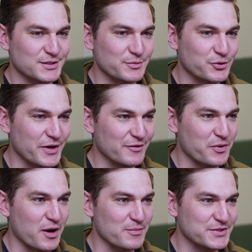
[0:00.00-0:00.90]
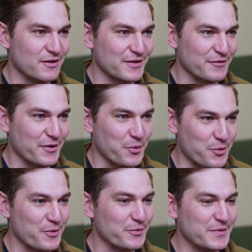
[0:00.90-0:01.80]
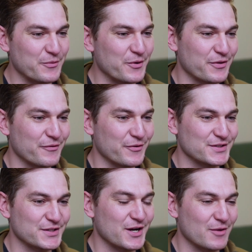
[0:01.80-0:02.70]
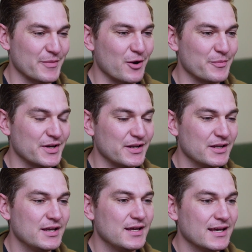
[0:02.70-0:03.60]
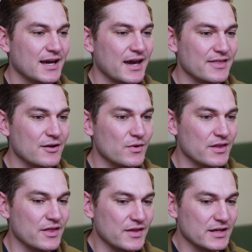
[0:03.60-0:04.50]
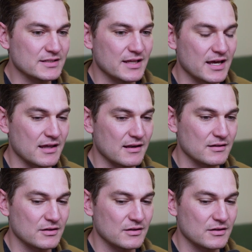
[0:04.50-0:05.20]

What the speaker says: creative problem solving around what would be worth it for us to talk about. But I think one of the things that,